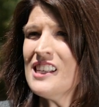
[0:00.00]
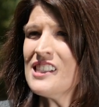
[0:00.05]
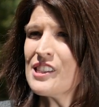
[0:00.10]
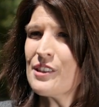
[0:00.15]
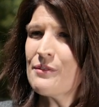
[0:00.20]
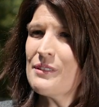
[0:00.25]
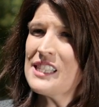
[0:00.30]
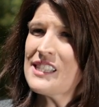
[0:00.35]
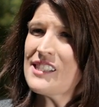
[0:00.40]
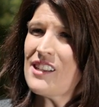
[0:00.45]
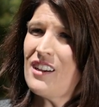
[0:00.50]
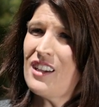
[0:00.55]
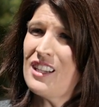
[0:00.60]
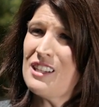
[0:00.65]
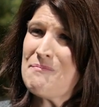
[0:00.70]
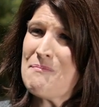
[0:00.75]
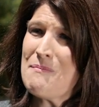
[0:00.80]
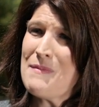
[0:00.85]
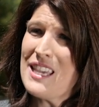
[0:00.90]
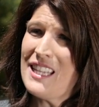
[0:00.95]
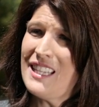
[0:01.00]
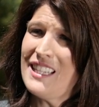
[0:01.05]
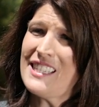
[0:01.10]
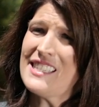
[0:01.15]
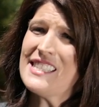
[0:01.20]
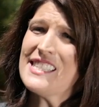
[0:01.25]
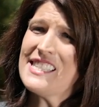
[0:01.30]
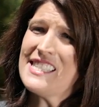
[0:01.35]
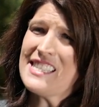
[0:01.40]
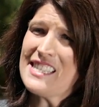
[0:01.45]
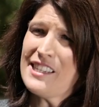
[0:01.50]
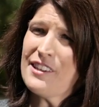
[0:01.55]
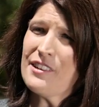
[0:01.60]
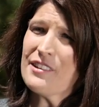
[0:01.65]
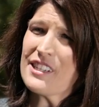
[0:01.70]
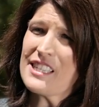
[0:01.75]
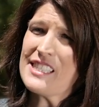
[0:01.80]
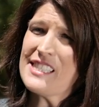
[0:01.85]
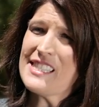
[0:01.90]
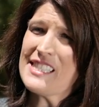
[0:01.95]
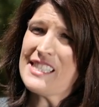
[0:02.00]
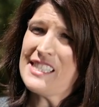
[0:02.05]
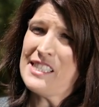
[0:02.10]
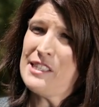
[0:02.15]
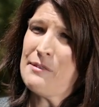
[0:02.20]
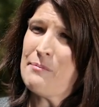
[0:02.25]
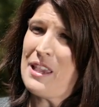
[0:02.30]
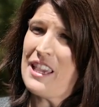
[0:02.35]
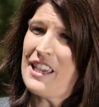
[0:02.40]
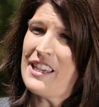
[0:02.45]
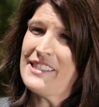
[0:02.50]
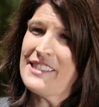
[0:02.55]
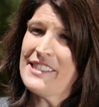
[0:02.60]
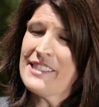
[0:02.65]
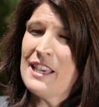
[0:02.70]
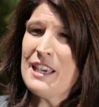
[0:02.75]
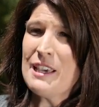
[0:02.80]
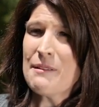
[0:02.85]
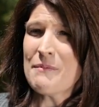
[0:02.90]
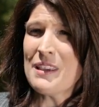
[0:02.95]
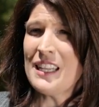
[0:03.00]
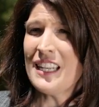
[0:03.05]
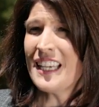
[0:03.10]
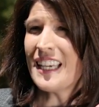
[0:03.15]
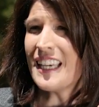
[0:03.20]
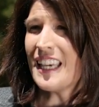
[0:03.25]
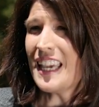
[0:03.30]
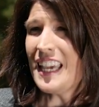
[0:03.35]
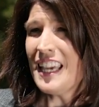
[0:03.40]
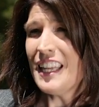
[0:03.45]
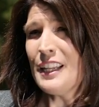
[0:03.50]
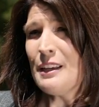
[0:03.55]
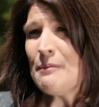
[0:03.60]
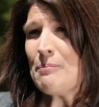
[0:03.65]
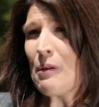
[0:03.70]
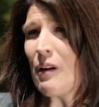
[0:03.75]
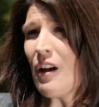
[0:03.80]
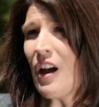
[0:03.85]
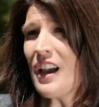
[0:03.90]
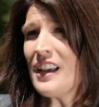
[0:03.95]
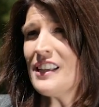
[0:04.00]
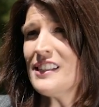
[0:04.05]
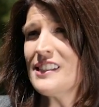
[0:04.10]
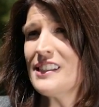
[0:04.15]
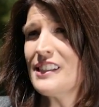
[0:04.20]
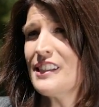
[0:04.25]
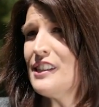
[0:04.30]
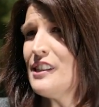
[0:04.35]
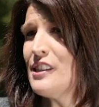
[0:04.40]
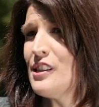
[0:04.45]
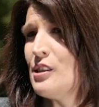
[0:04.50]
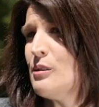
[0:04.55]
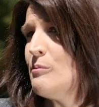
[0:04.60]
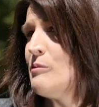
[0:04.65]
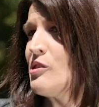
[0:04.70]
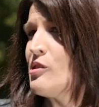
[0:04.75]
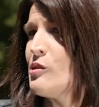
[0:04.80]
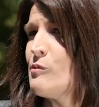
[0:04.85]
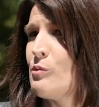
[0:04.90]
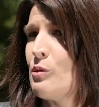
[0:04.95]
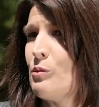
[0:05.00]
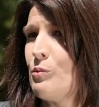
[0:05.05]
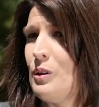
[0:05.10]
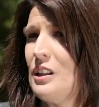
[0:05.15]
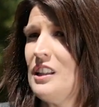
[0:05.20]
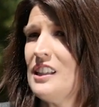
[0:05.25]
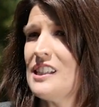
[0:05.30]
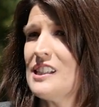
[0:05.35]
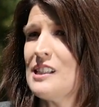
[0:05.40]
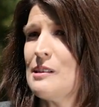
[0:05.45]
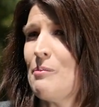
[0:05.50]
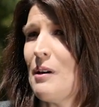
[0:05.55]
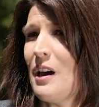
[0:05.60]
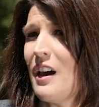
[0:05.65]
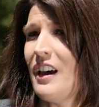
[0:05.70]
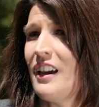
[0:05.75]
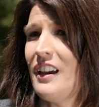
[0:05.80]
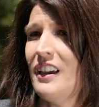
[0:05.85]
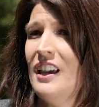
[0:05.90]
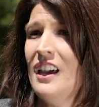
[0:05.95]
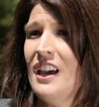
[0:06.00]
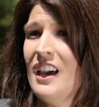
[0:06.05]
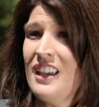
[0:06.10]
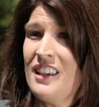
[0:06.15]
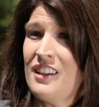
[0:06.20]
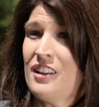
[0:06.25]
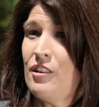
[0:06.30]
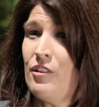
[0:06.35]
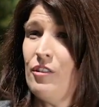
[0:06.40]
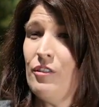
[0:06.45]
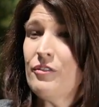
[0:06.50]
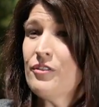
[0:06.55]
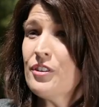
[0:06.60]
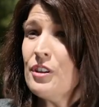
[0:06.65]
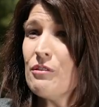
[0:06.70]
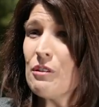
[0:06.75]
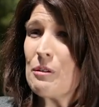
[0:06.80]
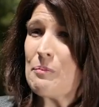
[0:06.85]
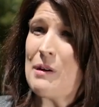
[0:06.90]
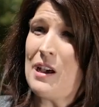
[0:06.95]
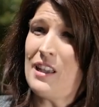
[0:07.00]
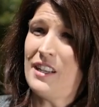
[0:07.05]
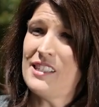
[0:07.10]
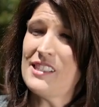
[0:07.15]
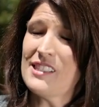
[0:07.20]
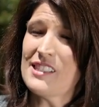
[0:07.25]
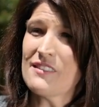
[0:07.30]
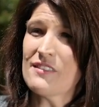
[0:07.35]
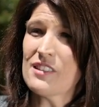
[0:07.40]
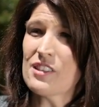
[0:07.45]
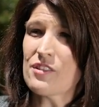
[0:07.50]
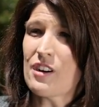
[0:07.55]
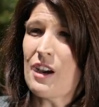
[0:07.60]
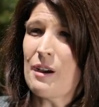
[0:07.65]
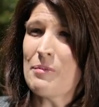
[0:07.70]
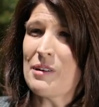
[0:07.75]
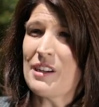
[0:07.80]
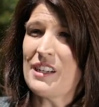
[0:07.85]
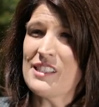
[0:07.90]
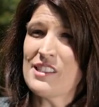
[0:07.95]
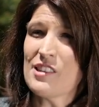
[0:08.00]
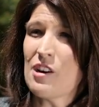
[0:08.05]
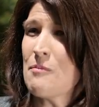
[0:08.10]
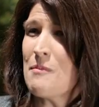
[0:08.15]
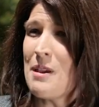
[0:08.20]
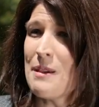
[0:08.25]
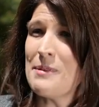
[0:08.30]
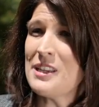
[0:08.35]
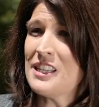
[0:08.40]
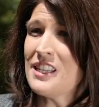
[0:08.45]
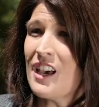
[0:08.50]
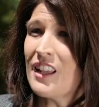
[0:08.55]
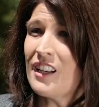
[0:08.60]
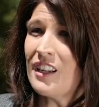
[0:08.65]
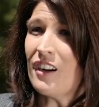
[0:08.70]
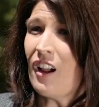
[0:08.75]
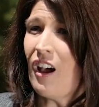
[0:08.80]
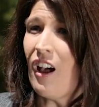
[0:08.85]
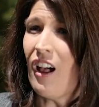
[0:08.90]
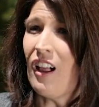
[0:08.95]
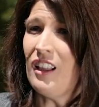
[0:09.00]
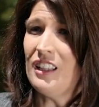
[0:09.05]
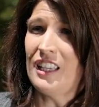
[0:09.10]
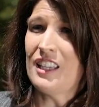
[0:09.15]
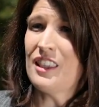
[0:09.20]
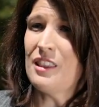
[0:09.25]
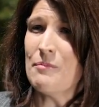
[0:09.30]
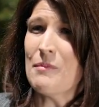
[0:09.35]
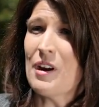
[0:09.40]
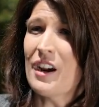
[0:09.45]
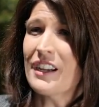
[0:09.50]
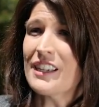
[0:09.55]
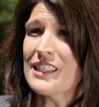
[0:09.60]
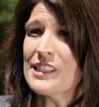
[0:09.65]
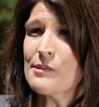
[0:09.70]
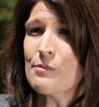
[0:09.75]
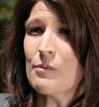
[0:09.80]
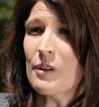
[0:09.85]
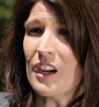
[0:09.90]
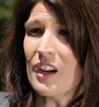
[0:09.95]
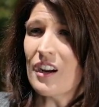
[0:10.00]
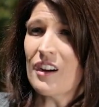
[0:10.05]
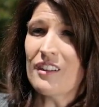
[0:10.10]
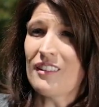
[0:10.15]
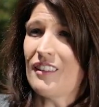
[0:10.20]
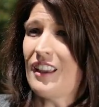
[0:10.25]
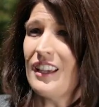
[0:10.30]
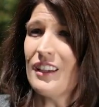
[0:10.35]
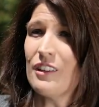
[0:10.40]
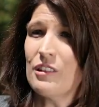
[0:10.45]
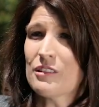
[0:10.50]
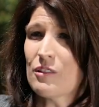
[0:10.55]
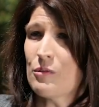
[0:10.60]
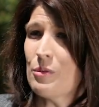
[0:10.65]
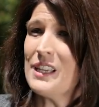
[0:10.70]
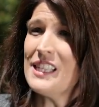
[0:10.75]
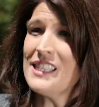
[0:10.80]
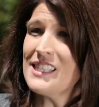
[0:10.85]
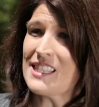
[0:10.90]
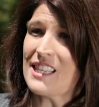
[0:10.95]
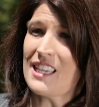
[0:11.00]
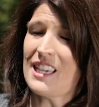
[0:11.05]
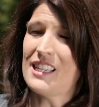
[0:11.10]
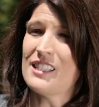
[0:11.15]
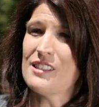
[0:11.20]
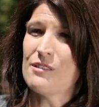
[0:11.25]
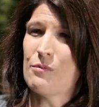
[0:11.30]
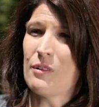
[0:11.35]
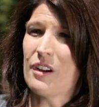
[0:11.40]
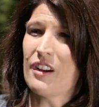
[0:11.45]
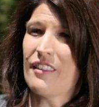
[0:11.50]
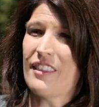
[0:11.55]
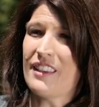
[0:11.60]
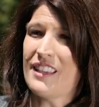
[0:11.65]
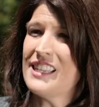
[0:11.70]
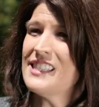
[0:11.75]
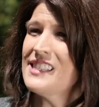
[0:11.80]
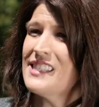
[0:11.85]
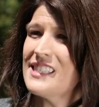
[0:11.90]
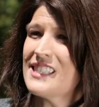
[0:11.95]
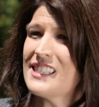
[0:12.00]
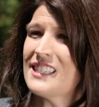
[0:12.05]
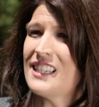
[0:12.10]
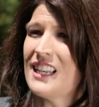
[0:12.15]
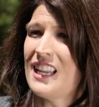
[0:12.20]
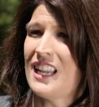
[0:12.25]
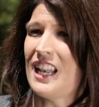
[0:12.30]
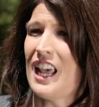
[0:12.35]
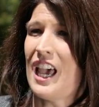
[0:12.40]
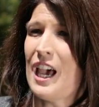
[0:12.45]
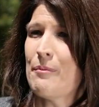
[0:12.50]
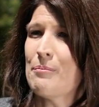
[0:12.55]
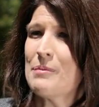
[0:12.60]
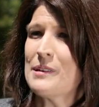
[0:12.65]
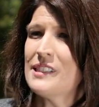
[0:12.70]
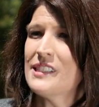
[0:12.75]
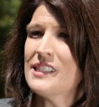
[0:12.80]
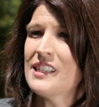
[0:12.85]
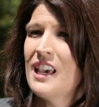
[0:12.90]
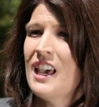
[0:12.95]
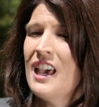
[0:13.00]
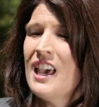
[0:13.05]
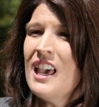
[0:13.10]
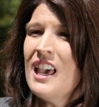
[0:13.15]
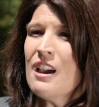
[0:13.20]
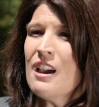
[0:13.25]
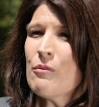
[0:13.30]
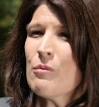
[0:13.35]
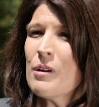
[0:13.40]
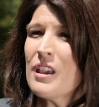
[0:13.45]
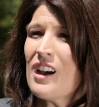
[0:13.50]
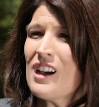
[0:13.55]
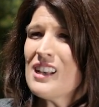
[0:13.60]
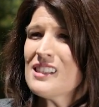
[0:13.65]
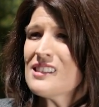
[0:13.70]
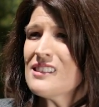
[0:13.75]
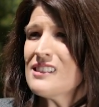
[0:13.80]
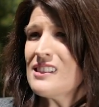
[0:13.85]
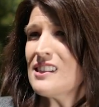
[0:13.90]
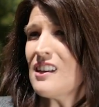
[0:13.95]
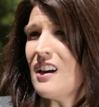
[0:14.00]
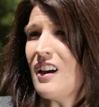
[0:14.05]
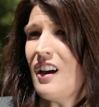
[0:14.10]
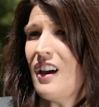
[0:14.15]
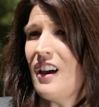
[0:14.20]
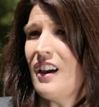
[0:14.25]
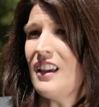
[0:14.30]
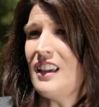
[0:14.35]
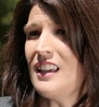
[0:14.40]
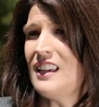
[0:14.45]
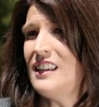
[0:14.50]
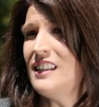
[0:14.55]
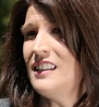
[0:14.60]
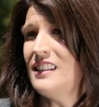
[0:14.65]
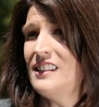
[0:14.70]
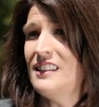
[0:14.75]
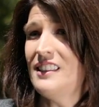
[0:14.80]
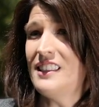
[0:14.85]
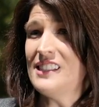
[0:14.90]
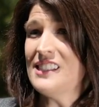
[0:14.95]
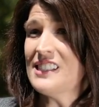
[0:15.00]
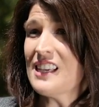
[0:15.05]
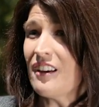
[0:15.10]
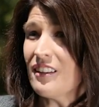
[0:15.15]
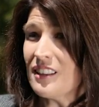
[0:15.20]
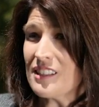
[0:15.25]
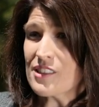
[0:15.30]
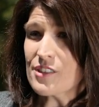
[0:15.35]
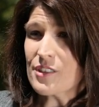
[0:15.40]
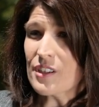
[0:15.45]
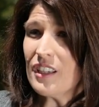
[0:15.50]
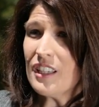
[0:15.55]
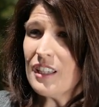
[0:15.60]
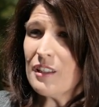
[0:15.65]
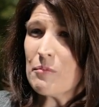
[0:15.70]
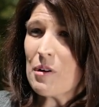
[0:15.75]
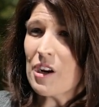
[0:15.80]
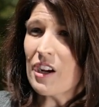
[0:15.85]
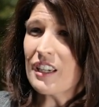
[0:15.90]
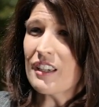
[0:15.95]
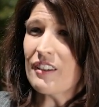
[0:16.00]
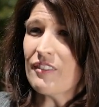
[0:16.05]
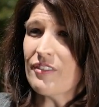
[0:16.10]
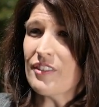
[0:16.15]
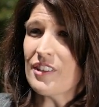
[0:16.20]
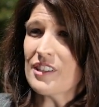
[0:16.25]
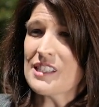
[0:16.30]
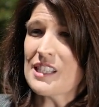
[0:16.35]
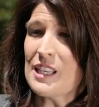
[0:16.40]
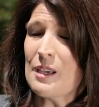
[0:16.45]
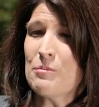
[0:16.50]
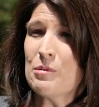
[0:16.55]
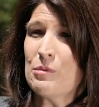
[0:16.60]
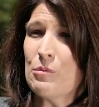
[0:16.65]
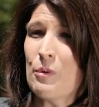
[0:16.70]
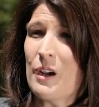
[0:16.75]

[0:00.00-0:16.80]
So we saw an immediate decrease in demand, meaning at any price, consumers were willing to buy, fewer punnets of strawberries, or maybe none at all in the markets where, like Queensland, where the incident had happened. We also saw in the South Australian market, for example,